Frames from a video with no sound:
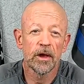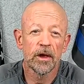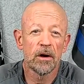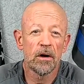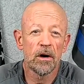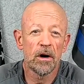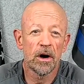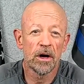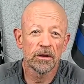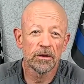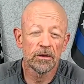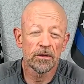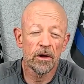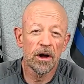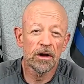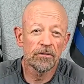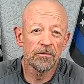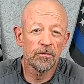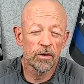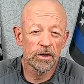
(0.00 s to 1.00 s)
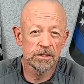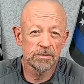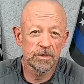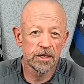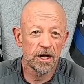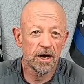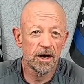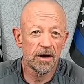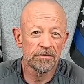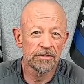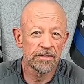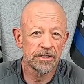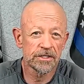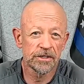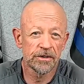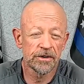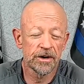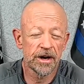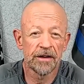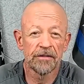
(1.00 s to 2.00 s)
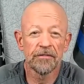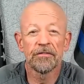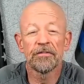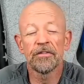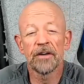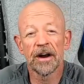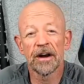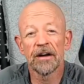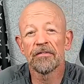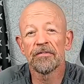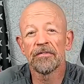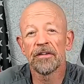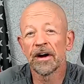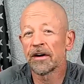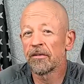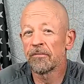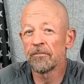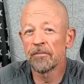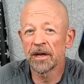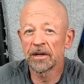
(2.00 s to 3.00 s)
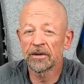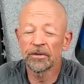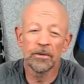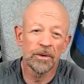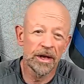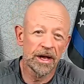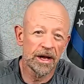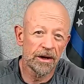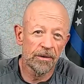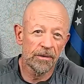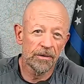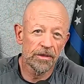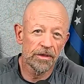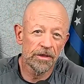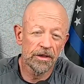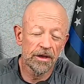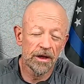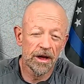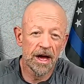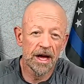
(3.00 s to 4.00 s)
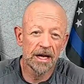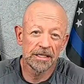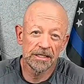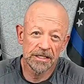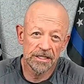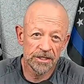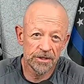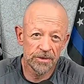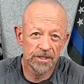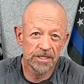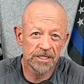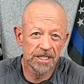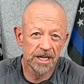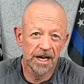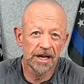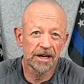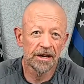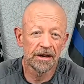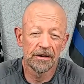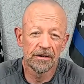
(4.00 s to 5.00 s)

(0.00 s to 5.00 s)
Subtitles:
on law enforcement officer and firefighter mental health and suicide.